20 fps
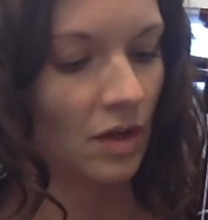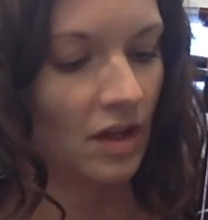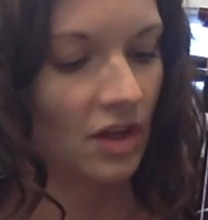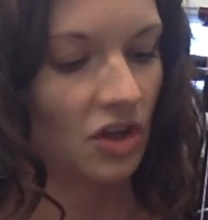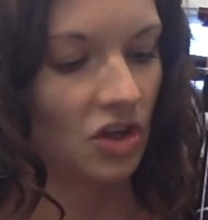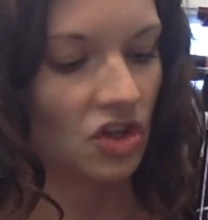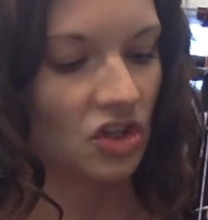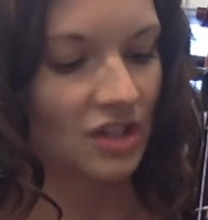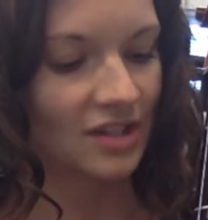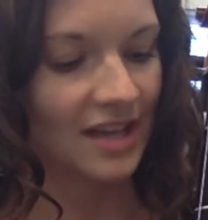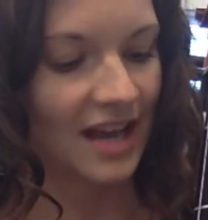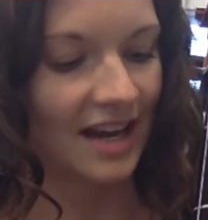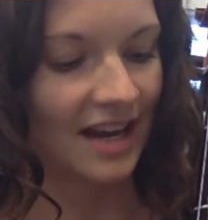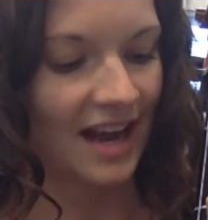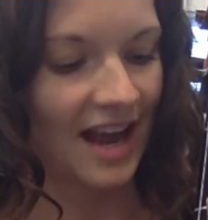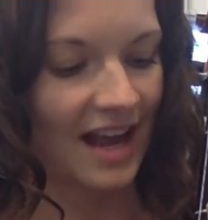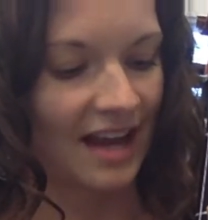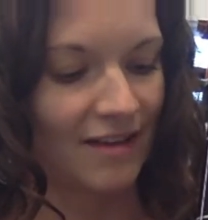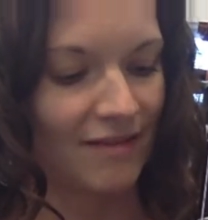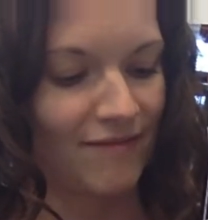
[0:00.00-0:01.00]
you just got to
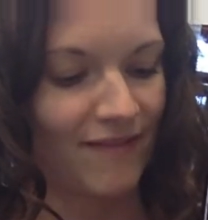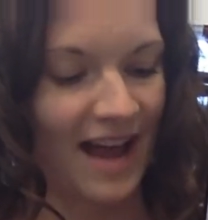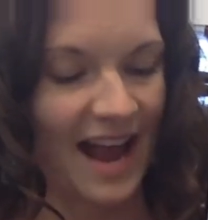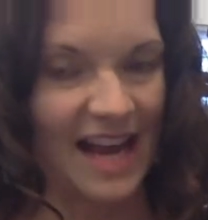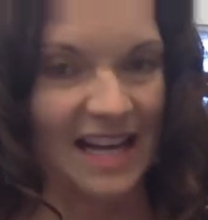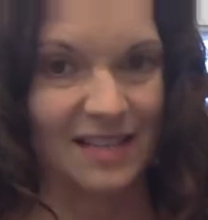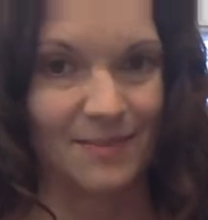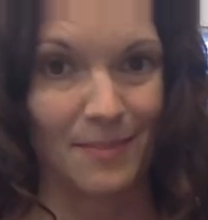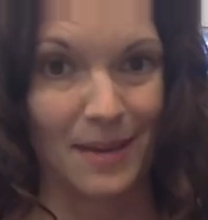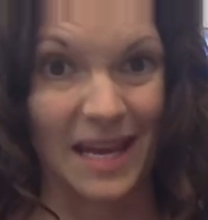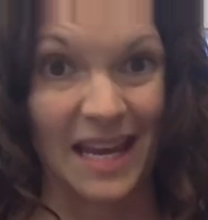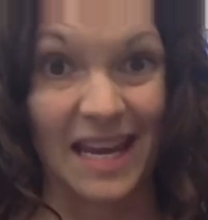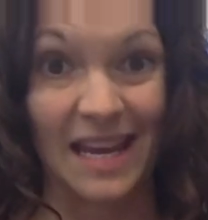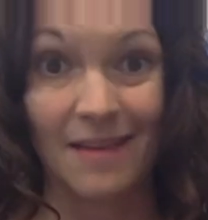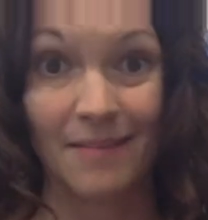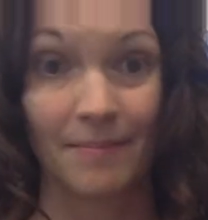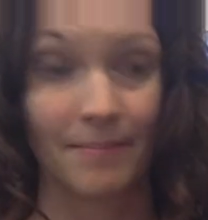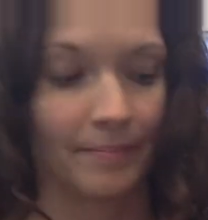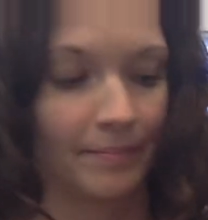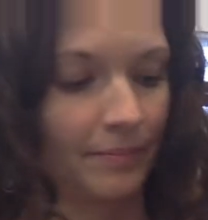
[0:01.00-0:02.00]
kind of find B.
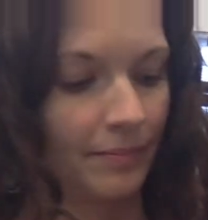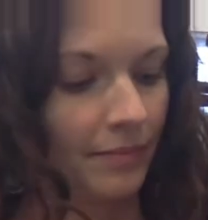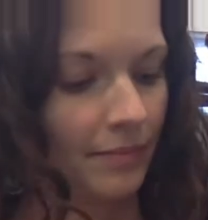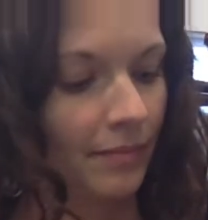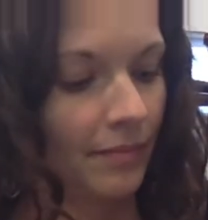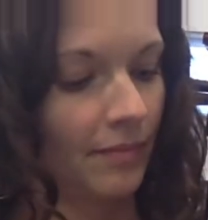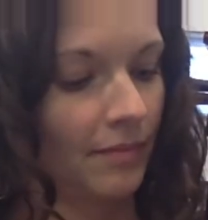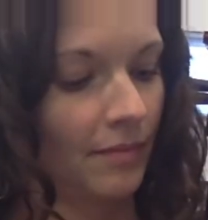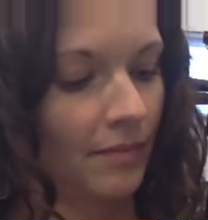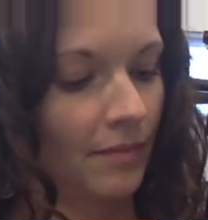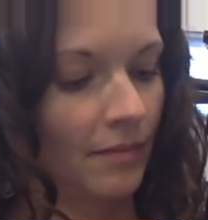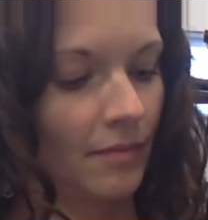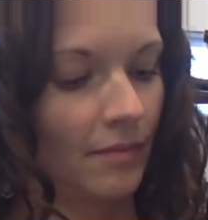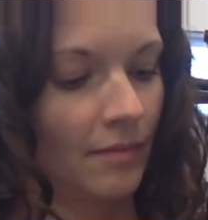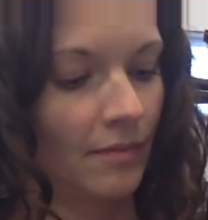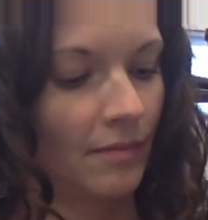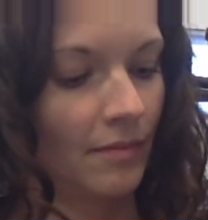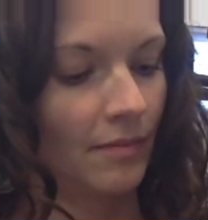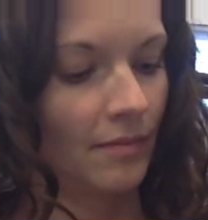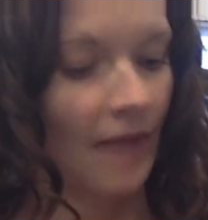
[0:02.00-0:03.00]

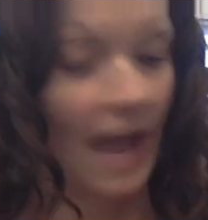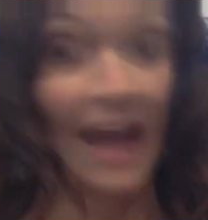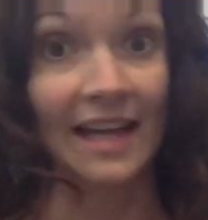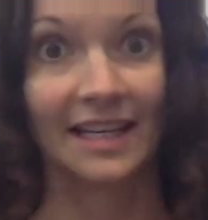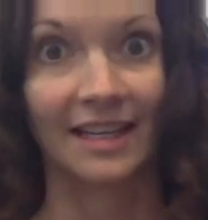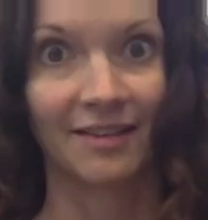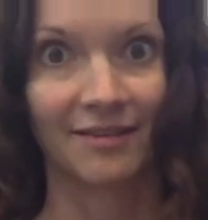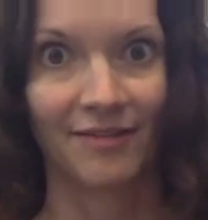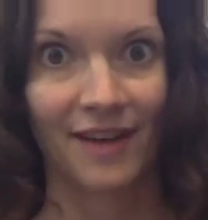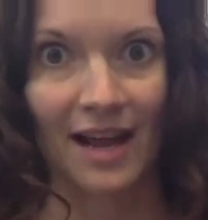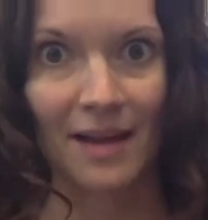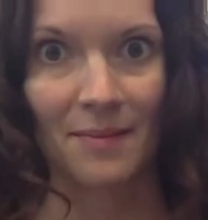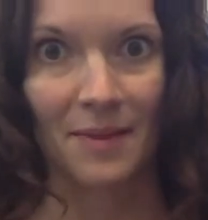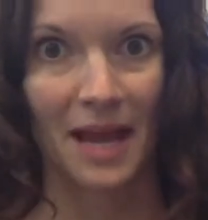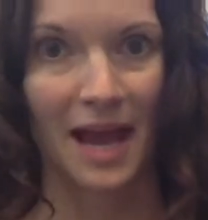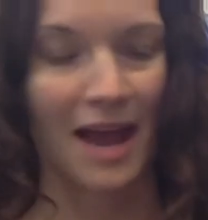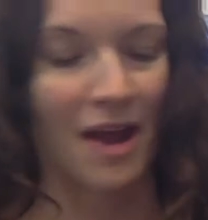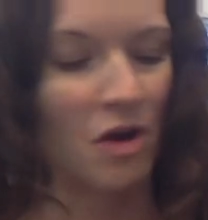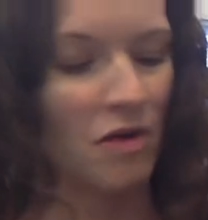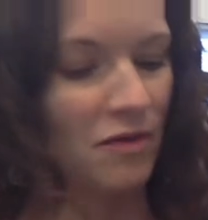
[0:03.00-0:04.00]
I didn't find
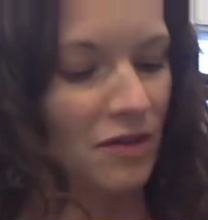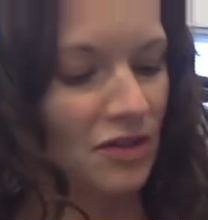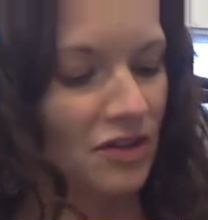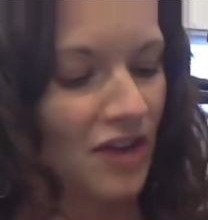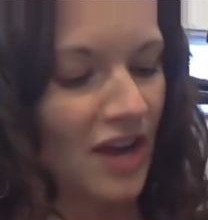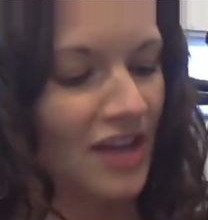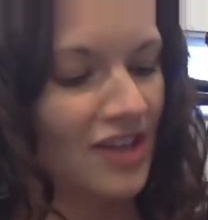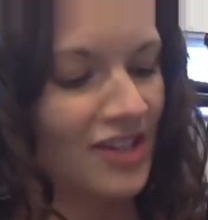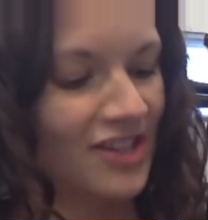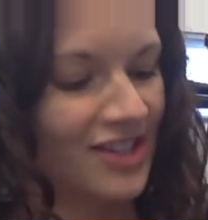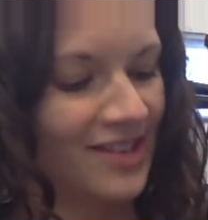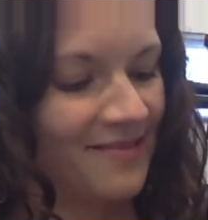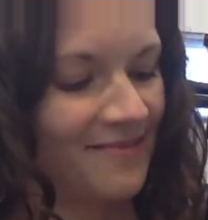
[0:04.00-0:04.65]
B, I overstretched.